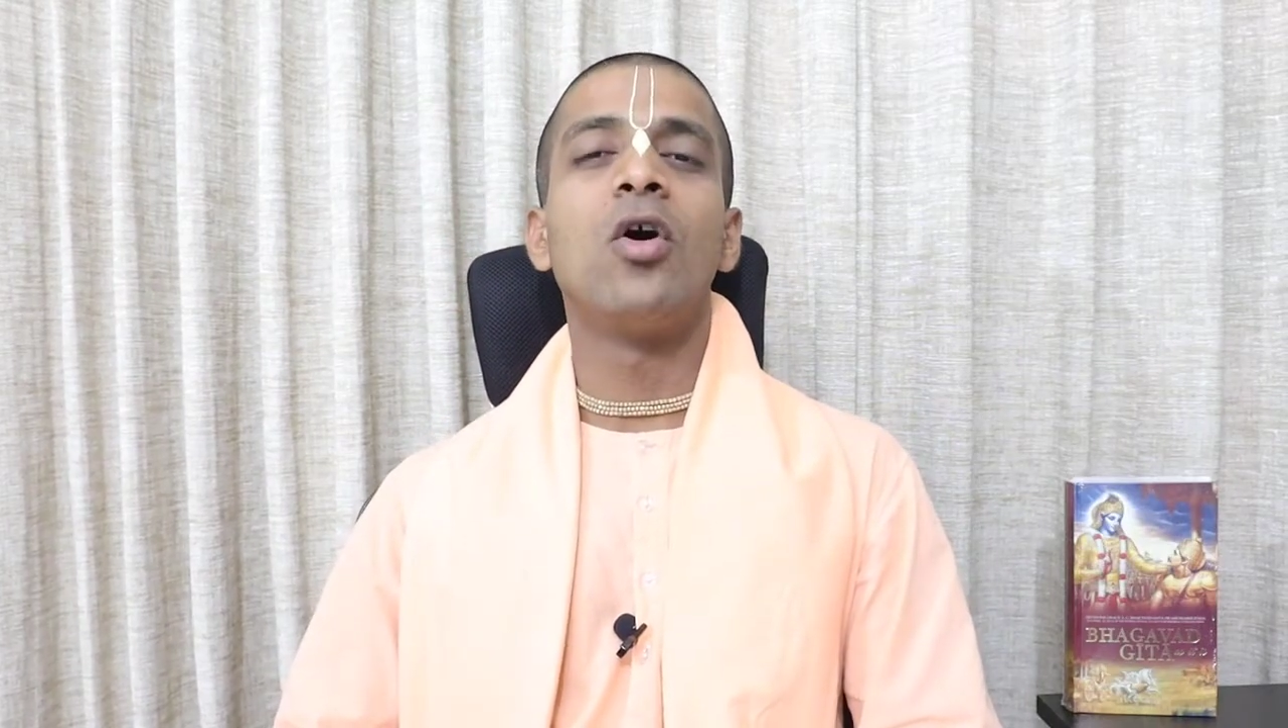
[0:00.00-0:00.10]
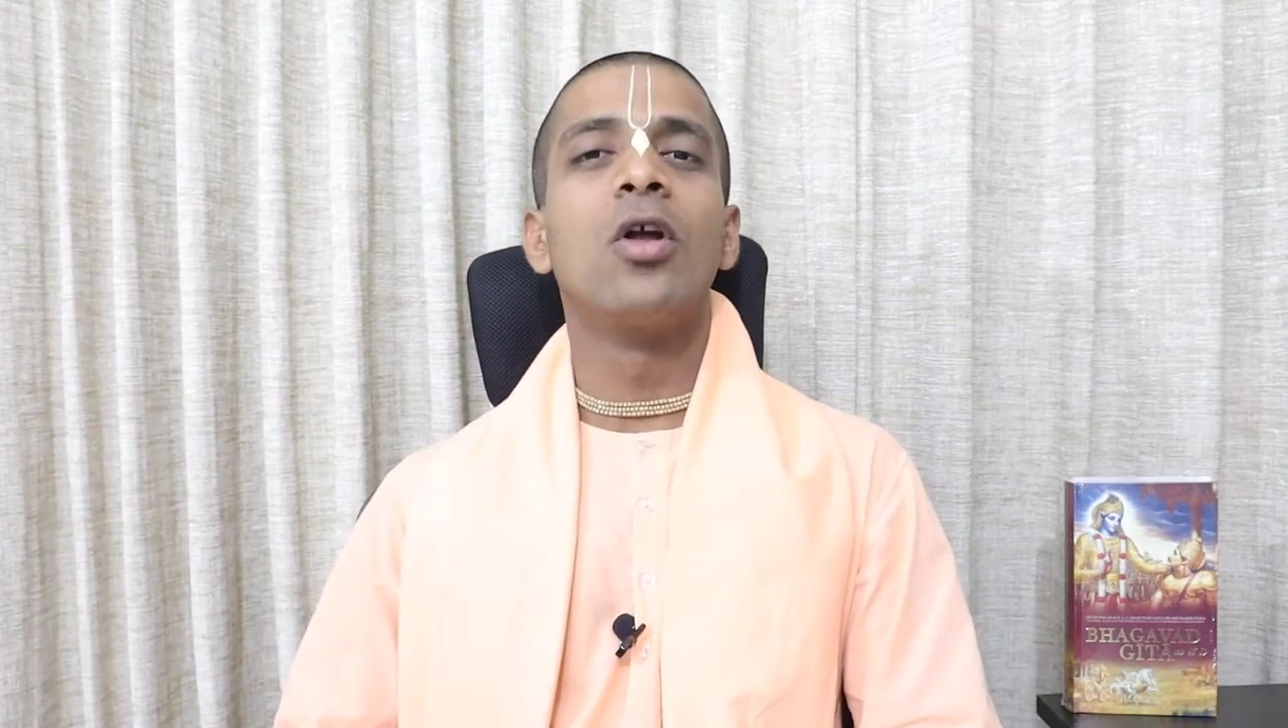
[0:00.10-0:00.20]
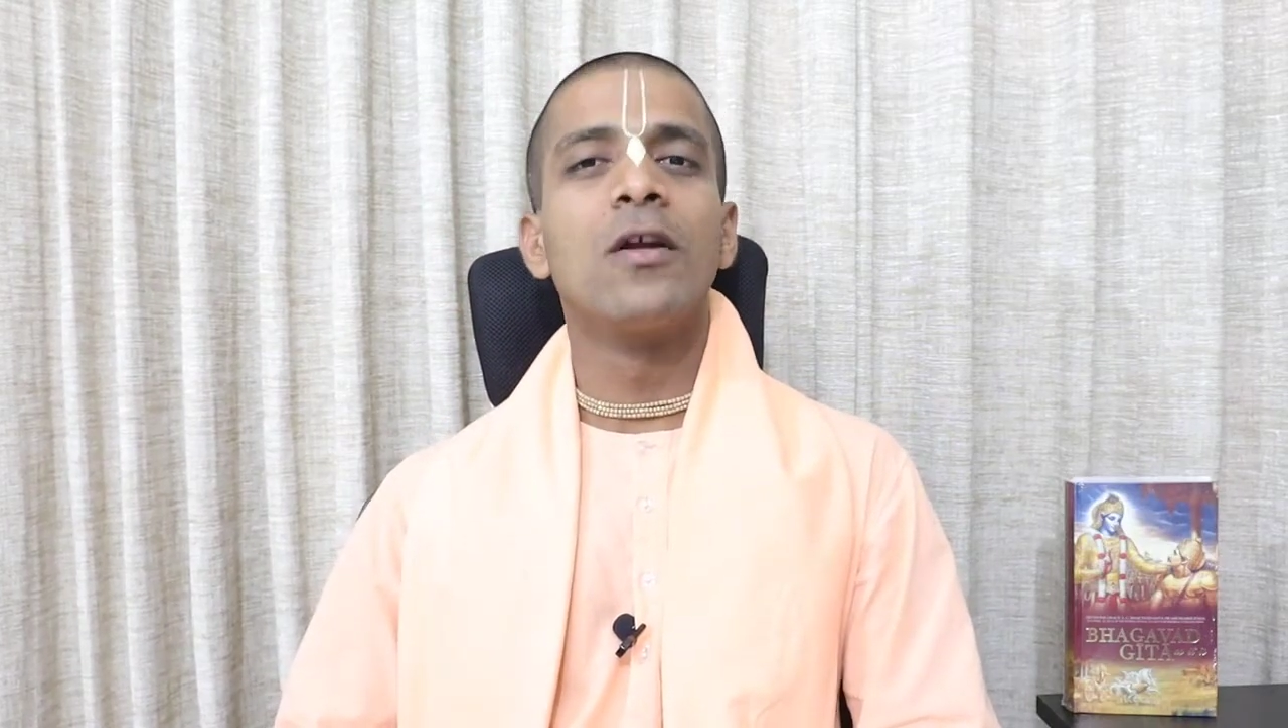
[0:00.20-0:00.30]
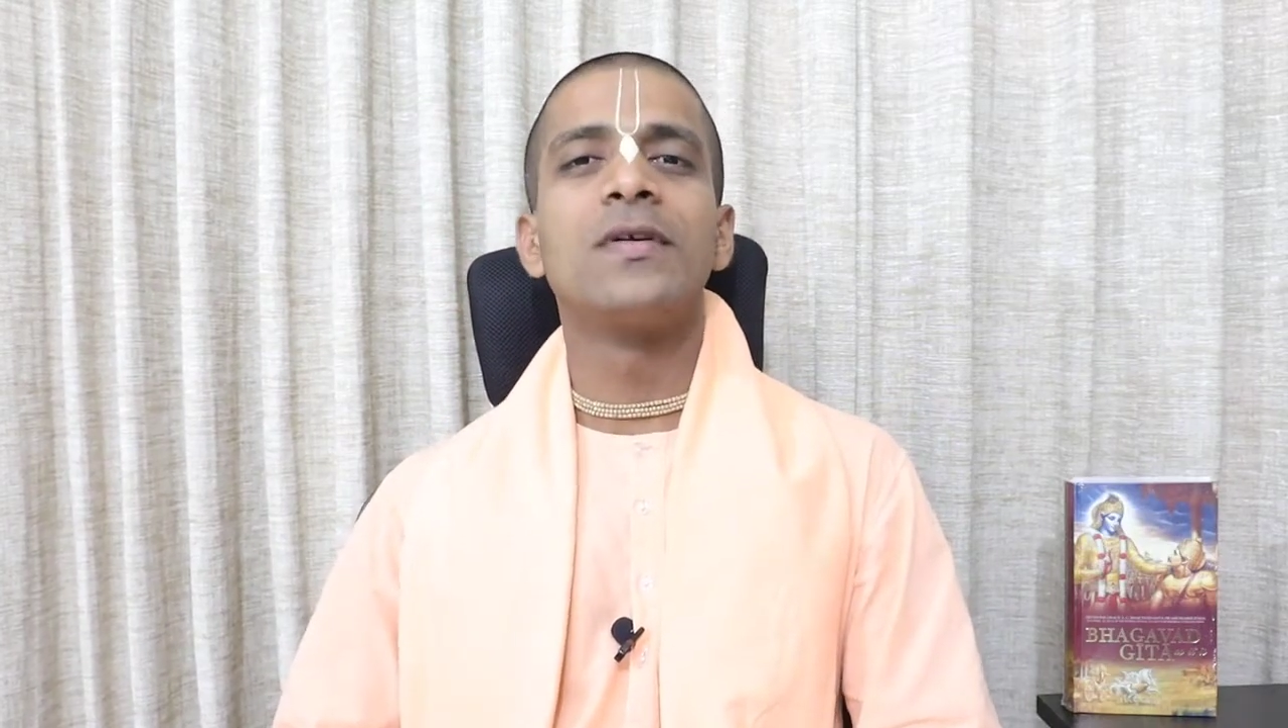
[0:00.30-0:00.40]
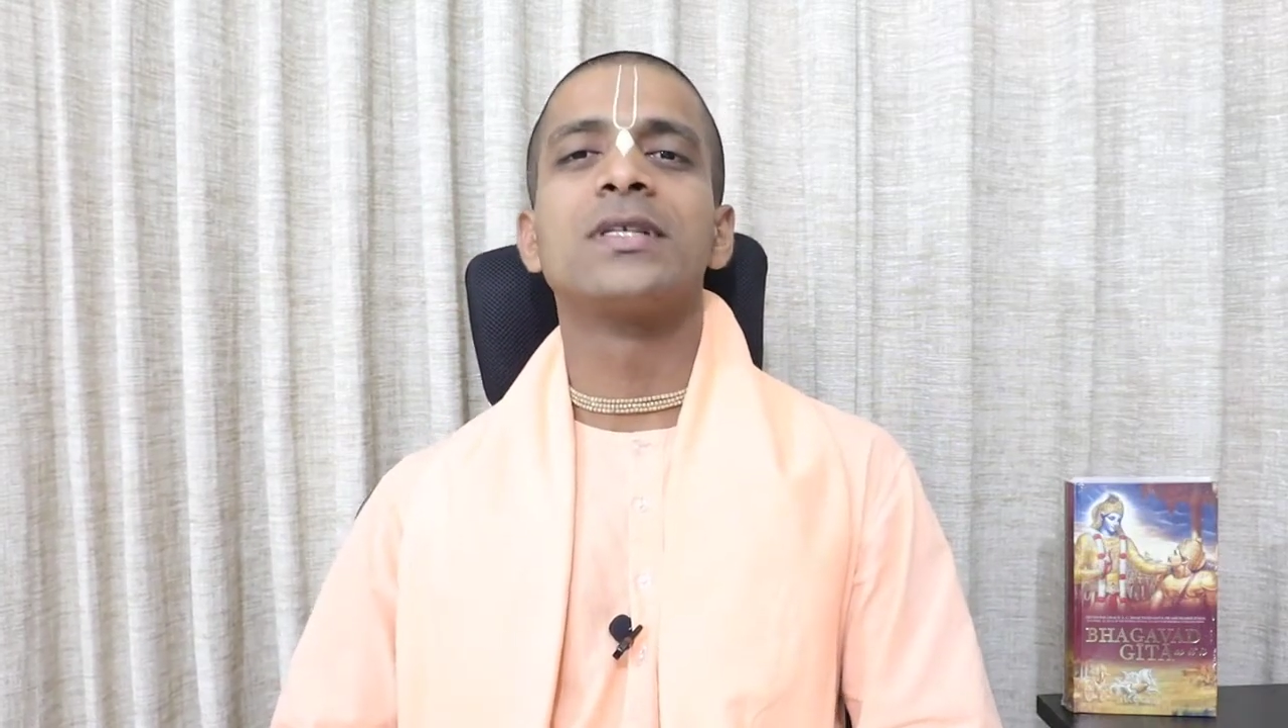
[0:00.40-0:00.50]

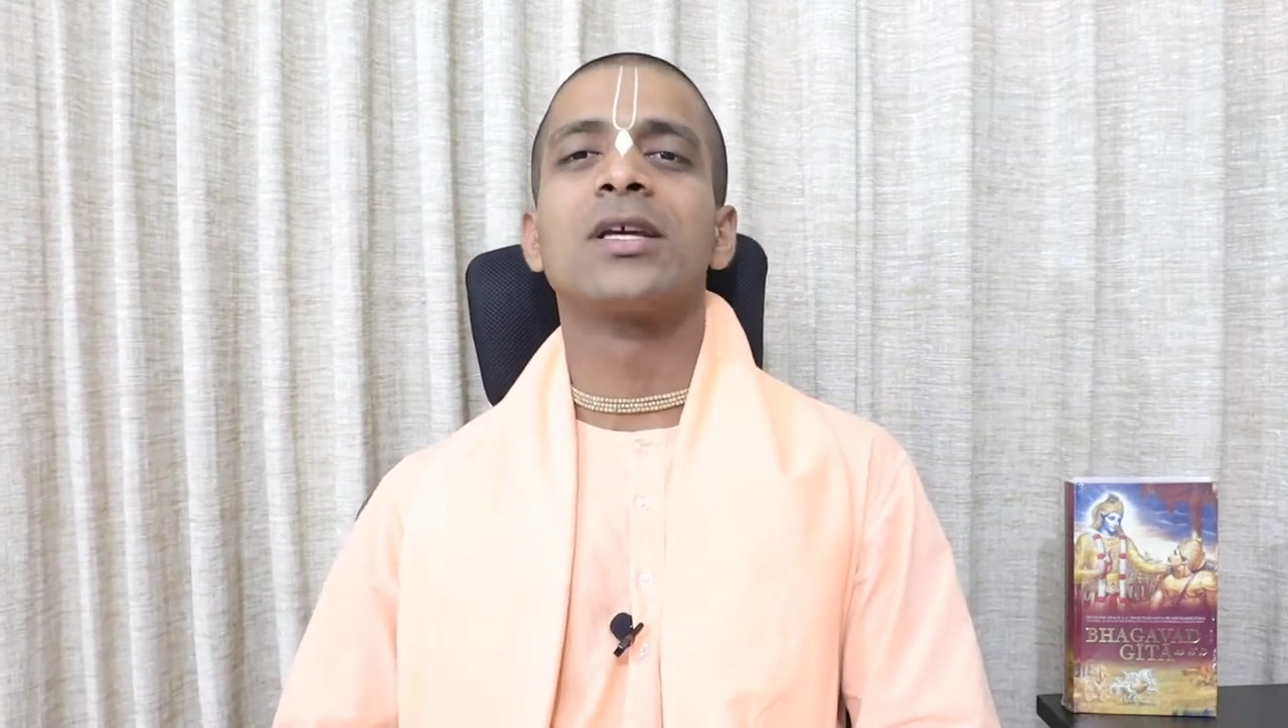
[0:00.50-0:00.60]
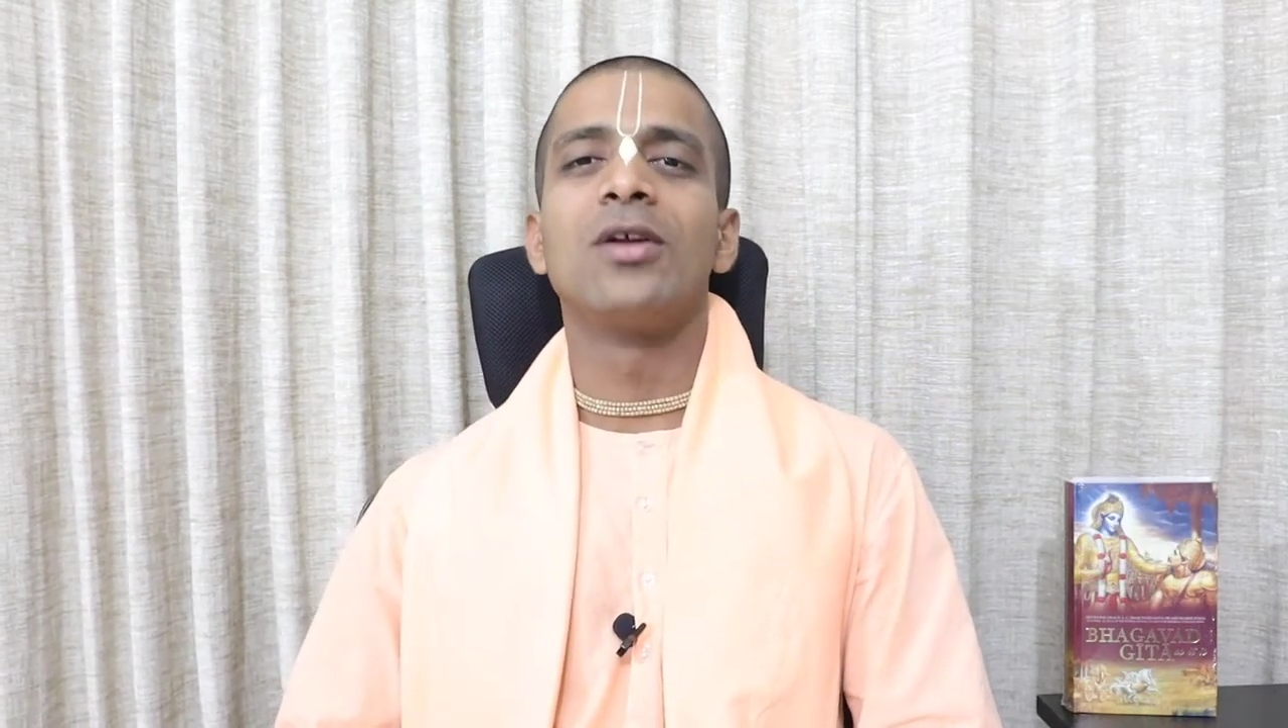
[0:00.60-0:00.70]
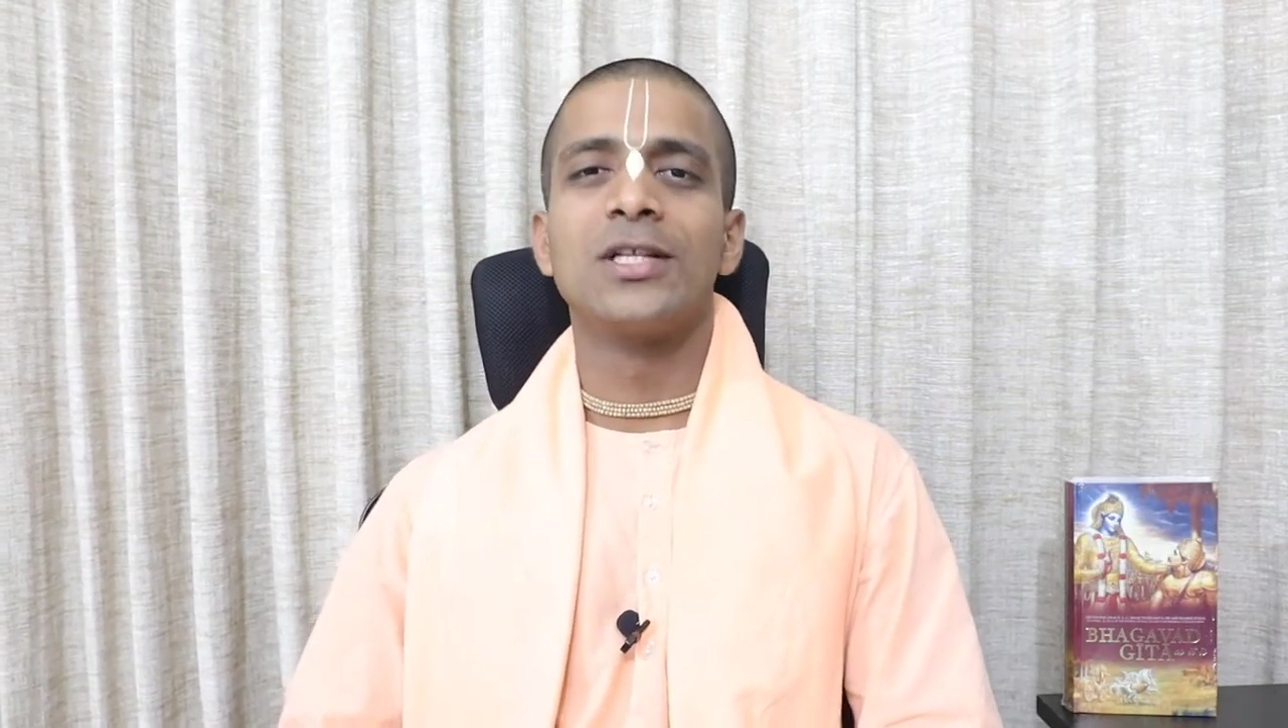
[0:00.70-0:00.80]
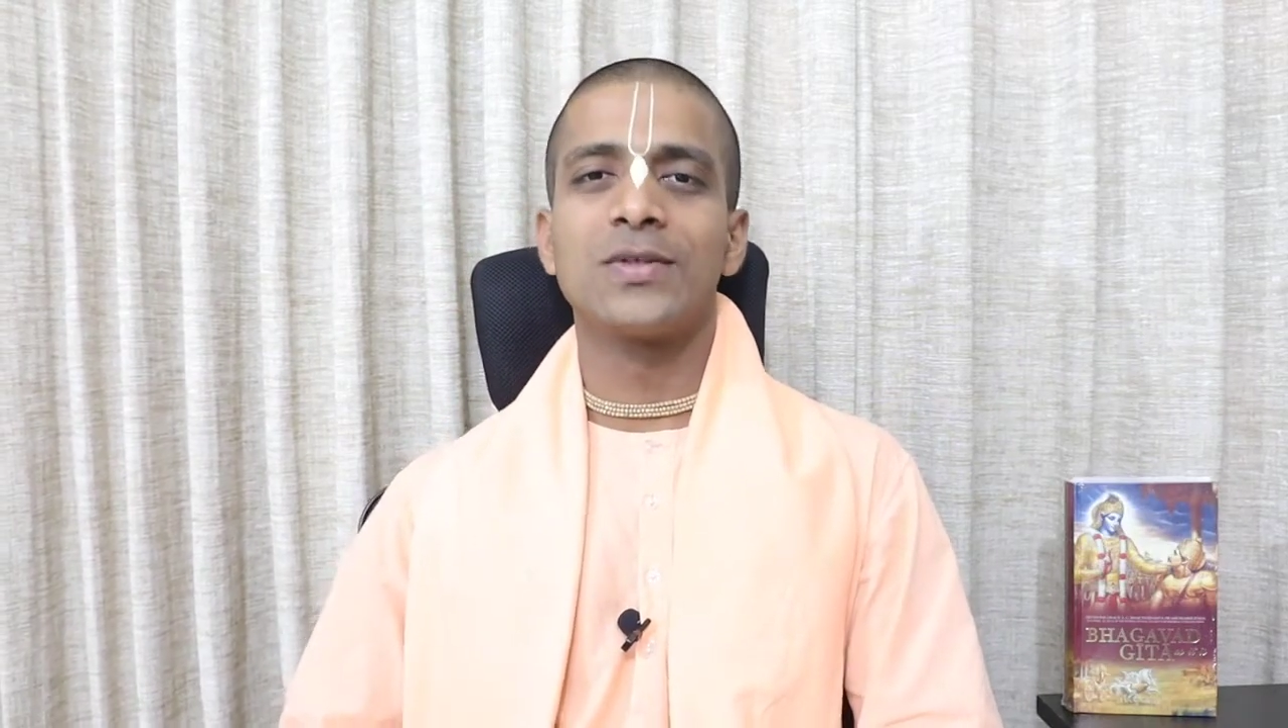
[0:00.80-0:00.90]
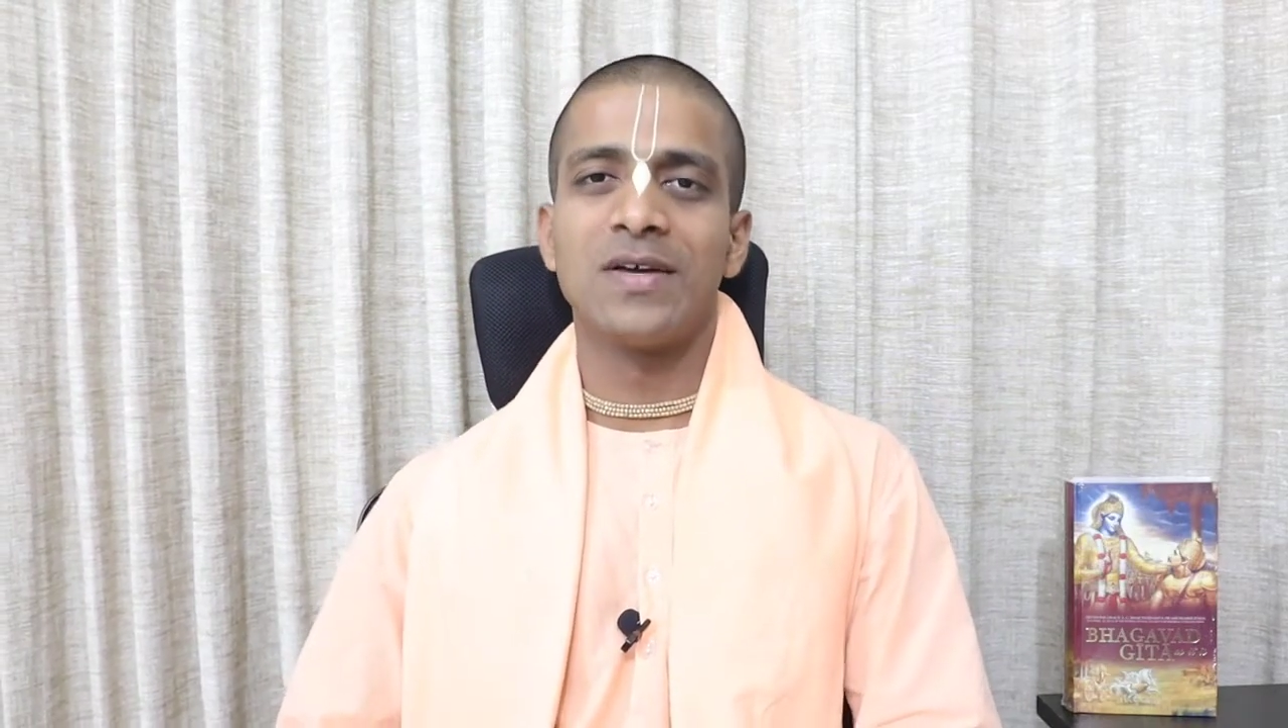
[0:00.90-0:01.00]
all of us can also